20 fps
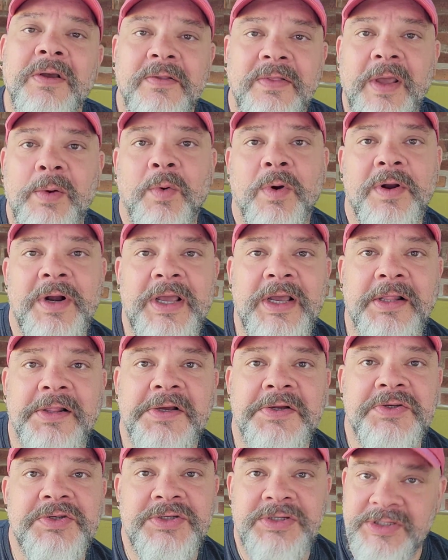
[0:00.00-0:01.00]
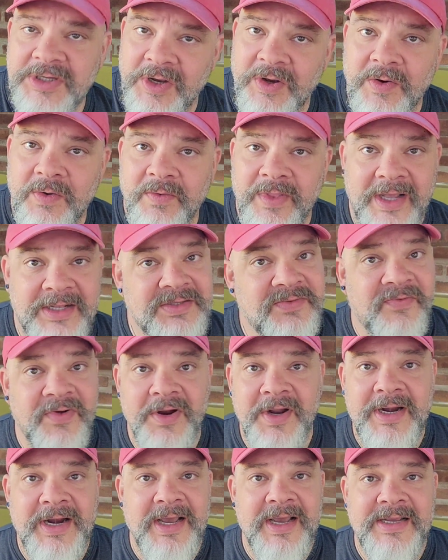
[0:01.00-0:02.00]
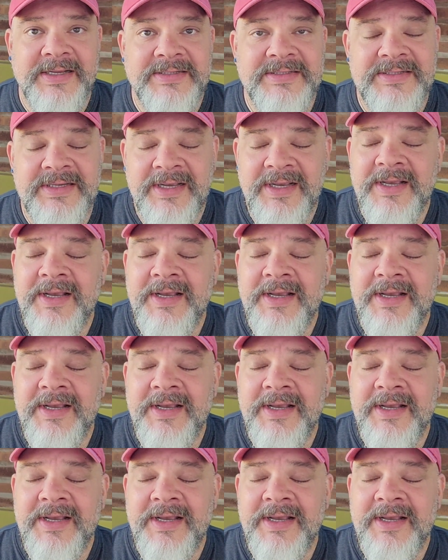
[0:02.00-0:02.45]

they were in English. So that's very nice.